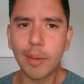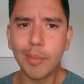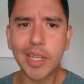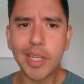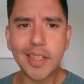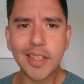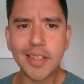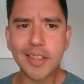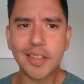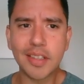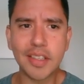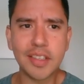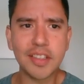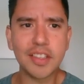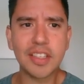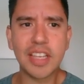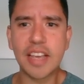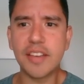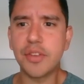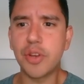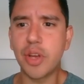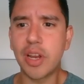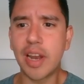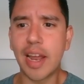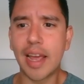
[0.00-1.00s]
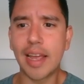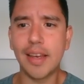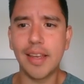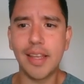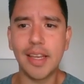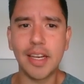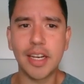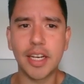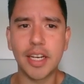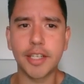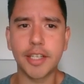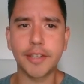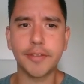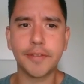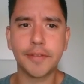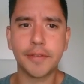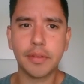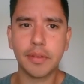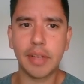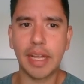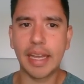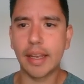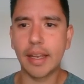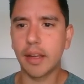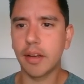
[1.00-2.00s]
this gives you an idea of
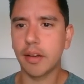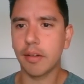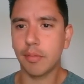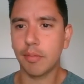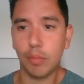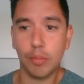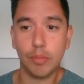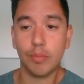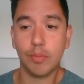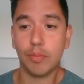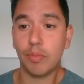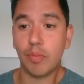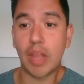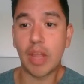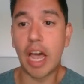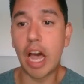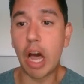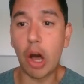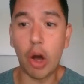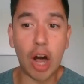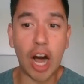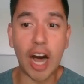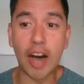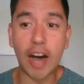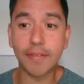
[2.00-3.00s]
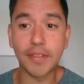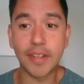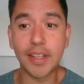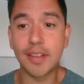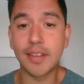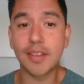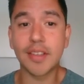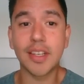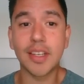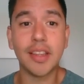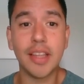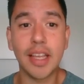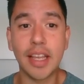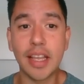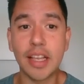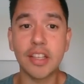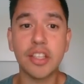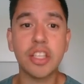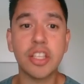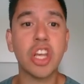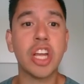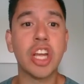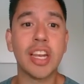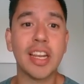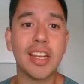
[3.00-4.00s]
like how often something is
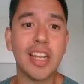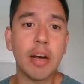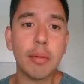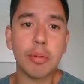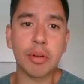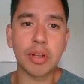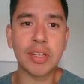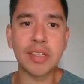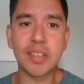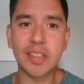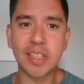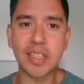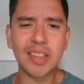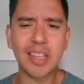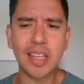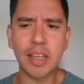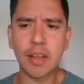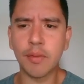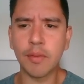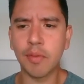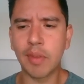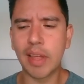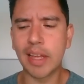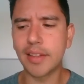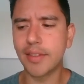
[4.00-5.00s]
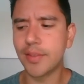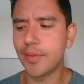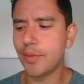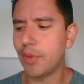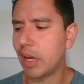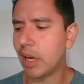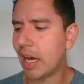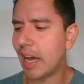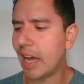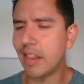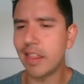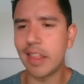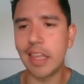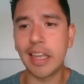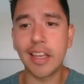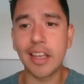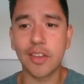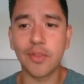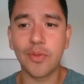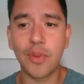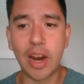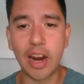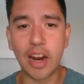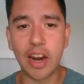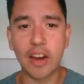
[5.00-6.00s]
going to double. It's something that's, I think, is
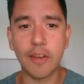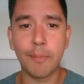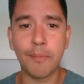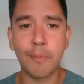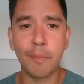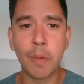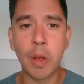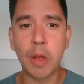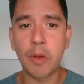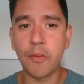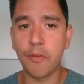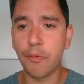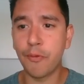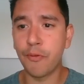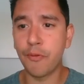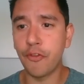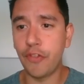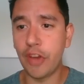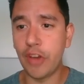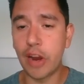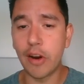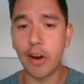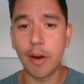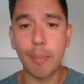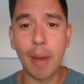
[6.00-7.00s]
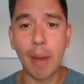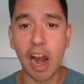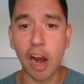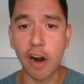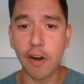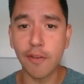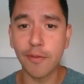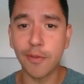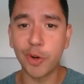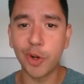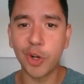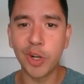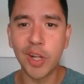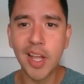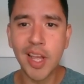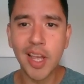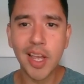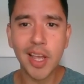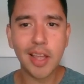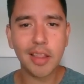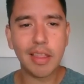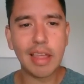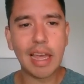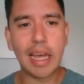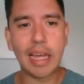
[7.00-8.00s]
very, very powerful,
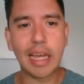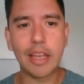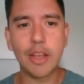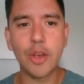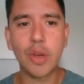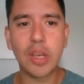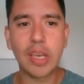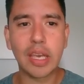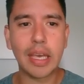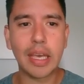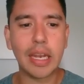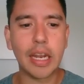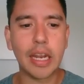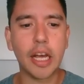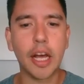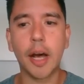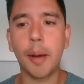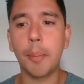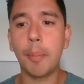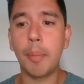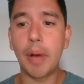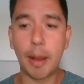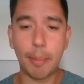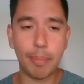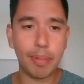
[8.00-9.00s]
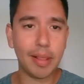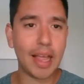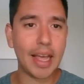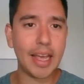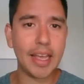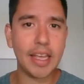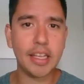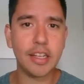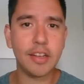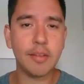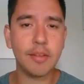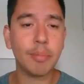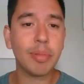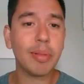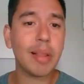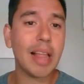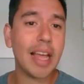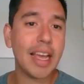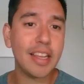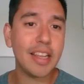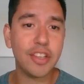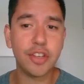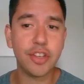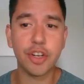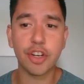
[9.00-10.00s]
that you can apply
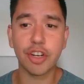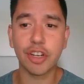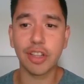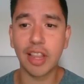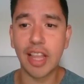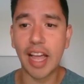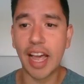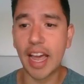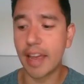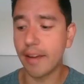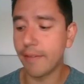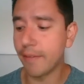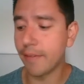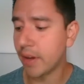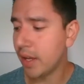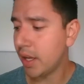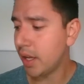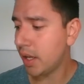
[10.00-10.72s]
it to your life.